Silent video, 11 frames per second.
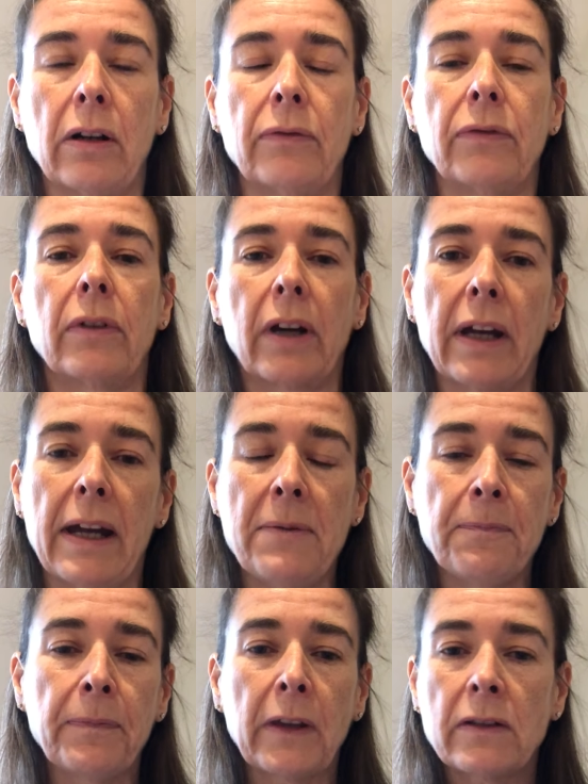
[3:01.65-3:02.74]
of. Okay,
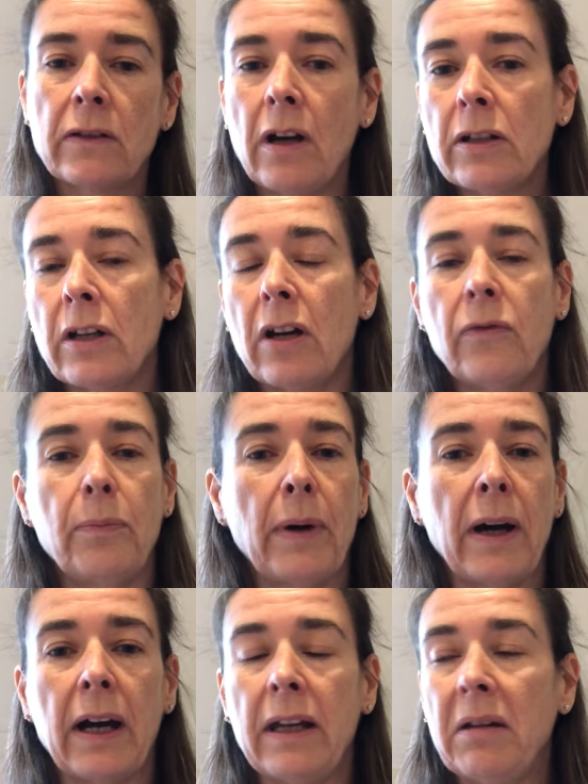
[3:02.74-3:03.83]
start off
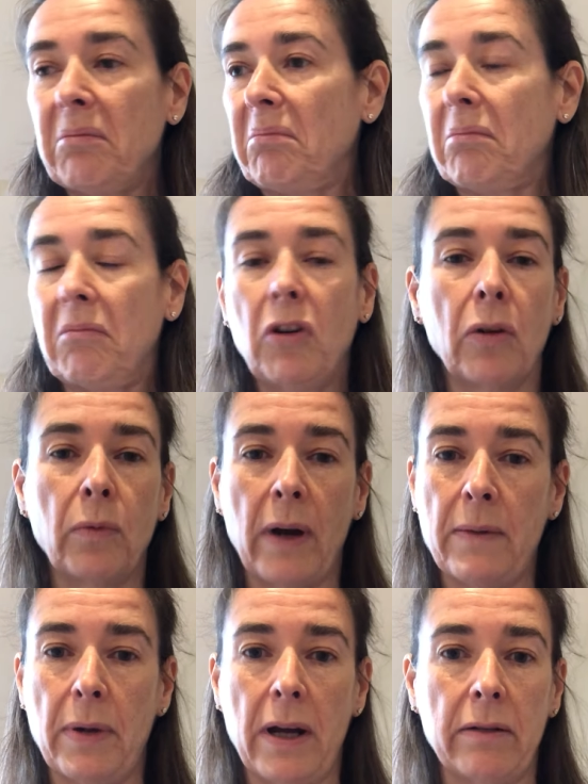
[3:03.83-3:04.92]
by
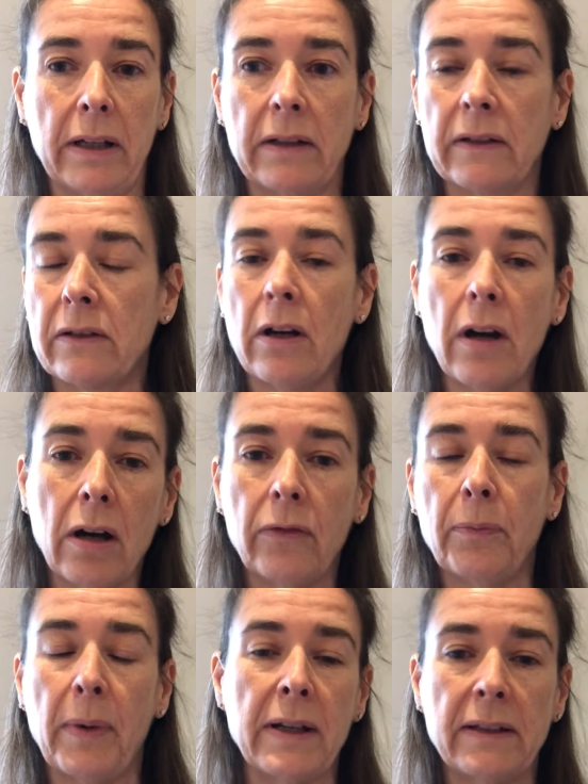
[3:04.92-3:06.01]
non-weight bearing. Start
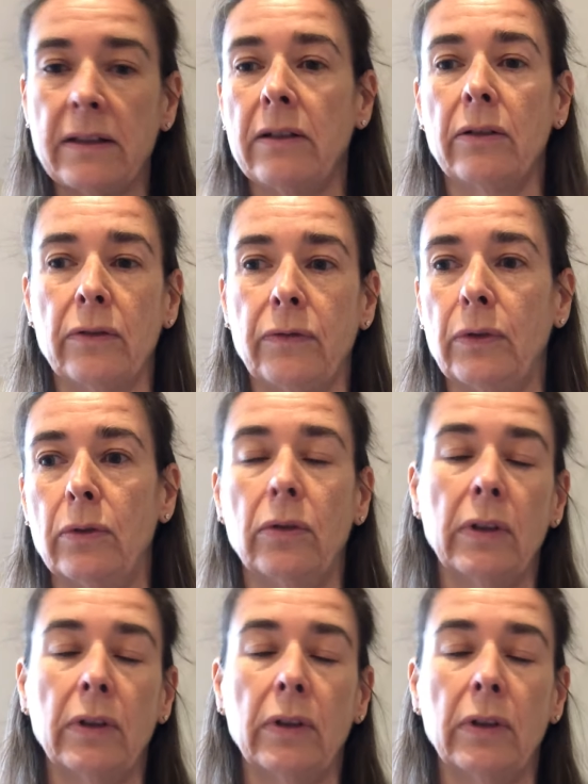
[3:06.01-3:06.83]
off by sitting on the floor